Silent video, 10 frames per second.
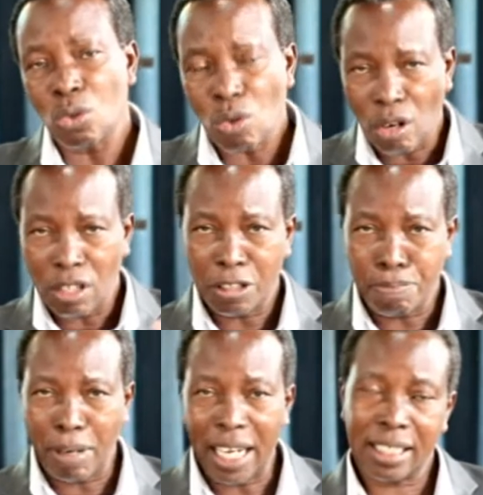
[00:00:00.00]

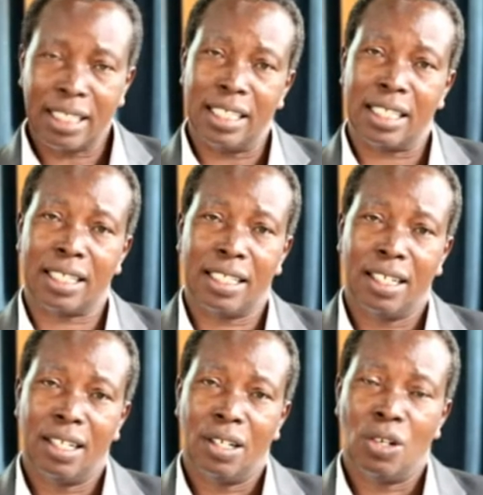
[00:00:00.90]
so-called
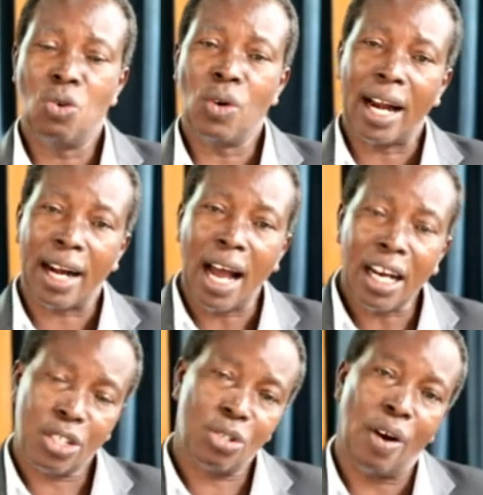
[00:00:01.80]
pastors who are
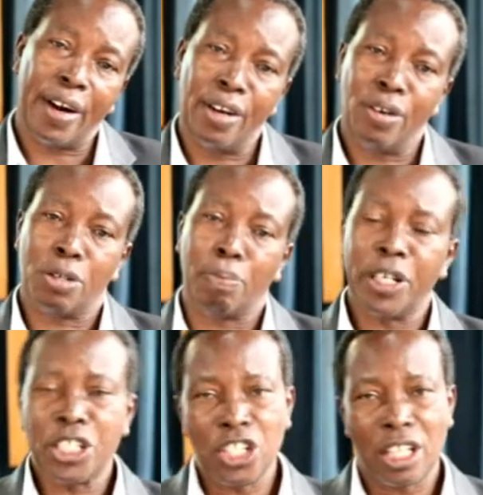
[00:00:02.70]
actually
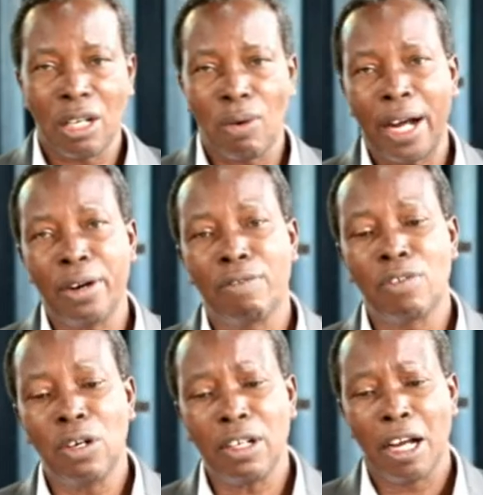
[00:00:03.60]
not preaching the word
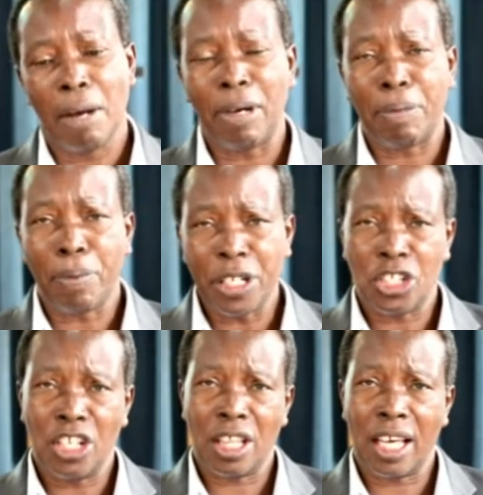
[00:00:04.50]
of God, but
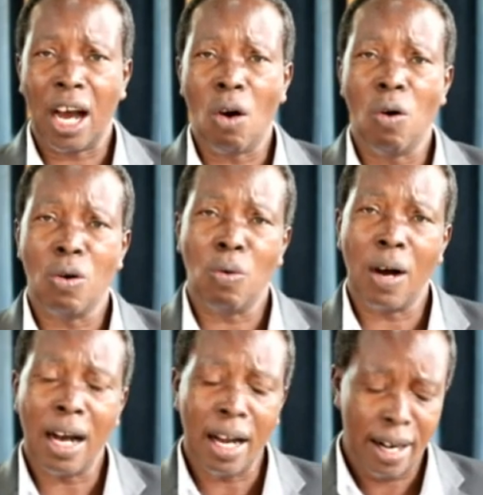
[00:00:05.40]
preaching their own
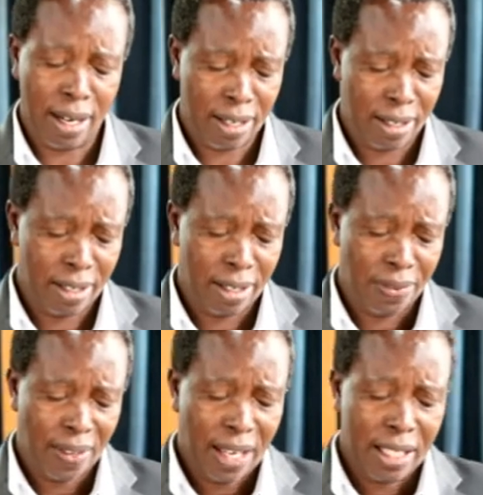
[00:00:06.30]
word.
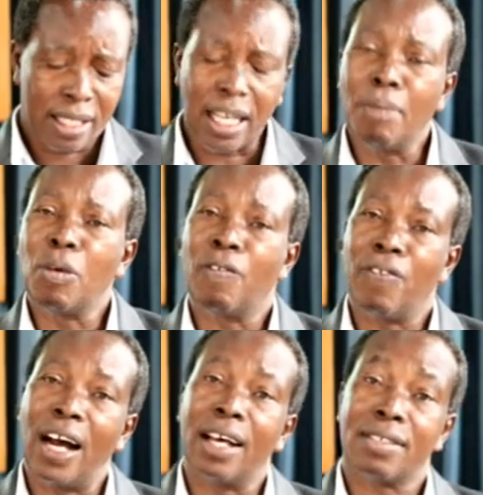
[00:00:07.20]
Some
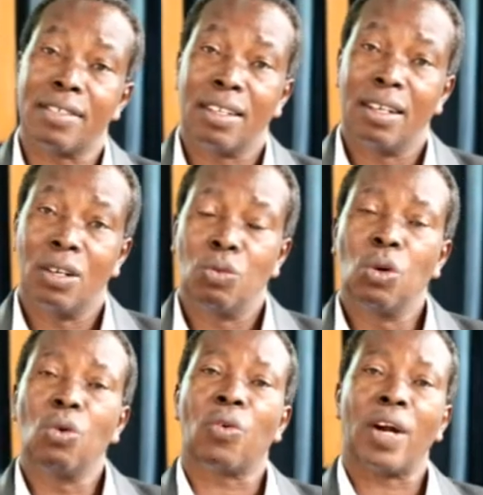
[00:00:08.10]
of us
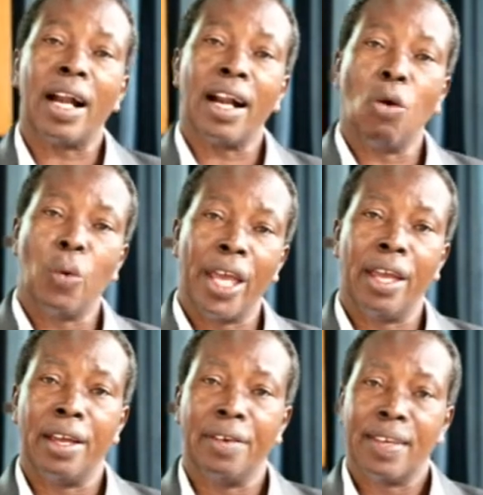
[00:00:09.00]
will run
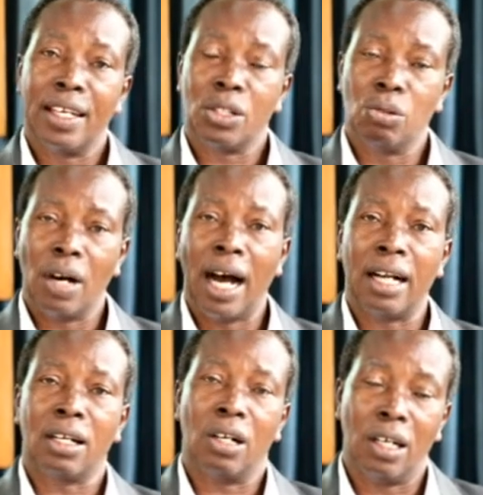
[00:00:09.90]
away to
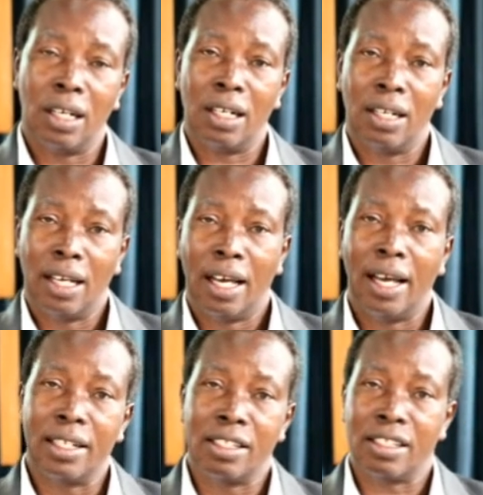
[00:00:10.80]
alcohol
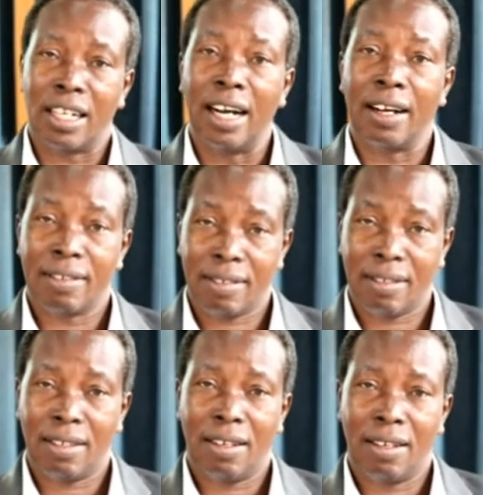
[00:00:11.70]
and
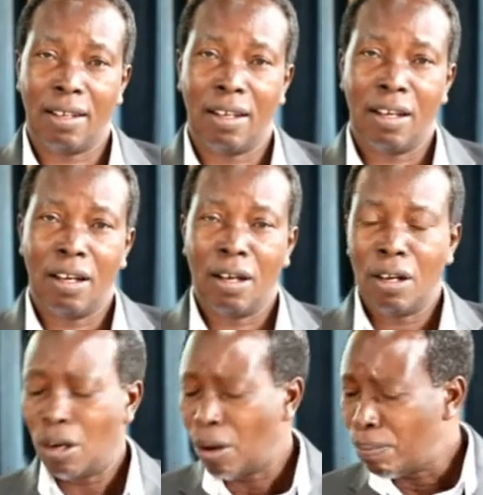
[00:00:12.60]
drugs.
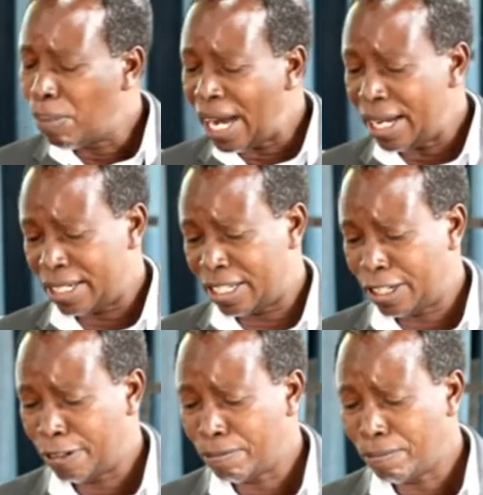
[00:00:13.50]
But